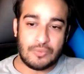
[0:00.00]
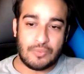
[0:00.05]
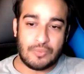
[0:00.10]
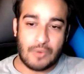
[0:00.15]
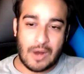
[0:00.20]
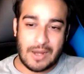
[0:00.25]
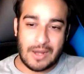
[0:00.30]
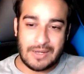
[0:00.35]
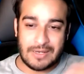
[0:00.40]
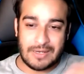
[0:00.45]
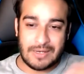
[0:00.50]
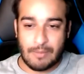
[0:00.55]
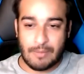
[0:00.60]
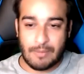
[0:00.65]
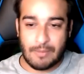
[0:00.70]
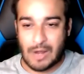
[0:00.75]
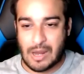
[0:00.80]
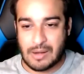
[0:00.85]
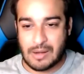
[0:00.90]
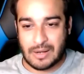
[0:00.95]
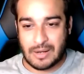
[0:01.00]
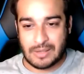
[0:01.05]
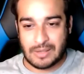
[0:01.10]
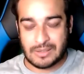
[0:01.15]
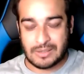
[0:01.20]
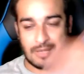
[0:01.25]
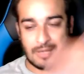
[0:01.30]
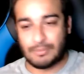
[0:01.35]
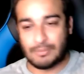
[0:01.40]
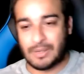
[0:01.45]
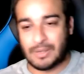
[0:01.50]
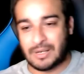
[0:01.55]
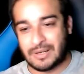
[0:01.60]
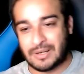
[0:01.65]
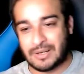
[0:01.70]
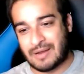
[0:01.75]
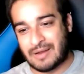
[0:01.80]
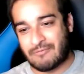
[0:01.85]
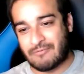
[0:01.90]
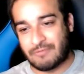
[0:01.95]
finding a buyer and then
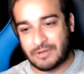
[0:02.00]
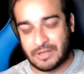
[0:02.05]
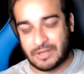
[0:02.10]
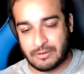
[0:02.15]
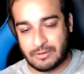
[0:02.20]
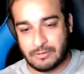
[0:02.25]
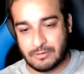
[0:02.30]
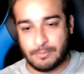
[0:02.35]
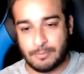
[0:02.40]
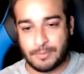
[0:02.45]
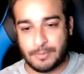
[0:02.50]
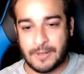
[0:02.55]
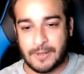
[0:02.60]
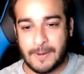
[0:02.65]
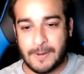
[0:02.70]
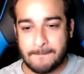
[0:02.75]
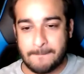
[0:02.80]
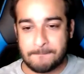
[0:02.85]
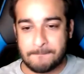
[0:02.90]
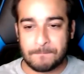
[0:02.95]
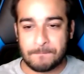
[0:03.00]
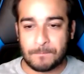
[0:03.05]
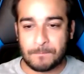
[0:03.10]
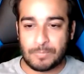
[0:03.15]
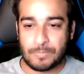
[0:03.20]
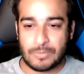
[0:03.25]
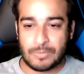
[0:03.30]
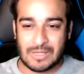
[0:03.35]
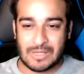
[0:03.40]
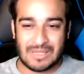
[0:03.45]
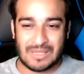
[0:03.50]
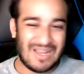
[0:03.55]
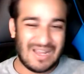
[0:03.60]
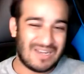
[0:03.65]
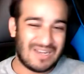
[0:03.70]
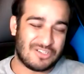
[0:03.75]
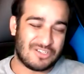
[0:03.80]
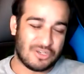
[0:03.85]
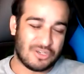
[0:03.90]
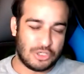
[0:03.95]
building everything up. That
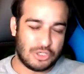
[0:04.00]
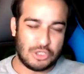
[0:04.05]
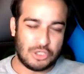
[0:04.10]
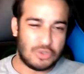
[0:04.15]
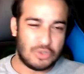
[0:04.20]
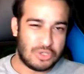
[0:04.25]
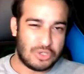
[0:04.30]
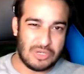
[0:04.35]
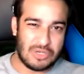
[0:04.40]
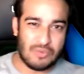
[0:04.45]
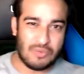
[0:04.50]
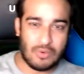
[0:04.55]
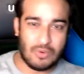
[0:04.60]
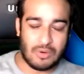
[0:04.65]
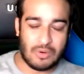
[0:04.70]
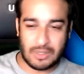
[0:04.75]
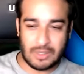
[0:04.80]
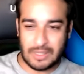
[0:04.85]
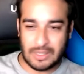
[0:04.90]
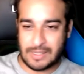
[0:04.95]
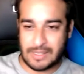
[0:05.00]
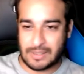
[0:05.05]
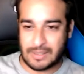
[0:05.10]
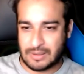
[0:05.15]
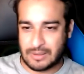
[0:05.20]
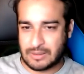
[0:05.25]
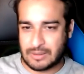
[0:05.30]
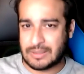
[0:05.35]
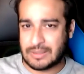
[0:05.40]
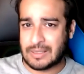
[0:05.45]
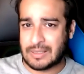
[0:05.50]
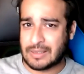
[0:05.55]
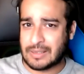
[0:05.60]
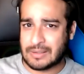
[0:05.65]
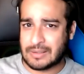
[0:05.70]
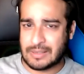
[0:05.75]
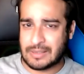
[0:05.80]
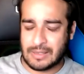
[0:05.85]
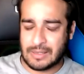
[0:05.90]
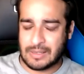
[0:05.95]
doesn't usually work. Like
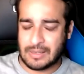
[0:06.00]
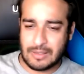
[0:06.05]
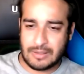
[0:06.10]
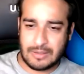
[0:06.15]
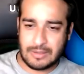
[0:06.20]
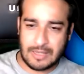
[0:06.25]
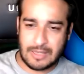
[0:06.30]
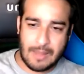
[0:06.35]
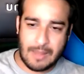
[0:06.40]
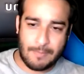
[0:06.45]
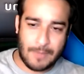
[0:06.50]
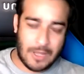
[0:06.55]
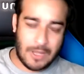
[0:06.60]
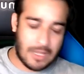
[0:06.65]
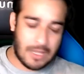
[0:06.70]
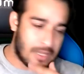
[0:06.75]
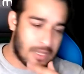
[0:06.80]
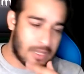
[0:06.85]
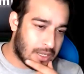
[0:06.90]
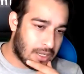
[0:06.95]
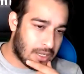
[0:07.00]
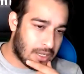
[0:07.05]
that may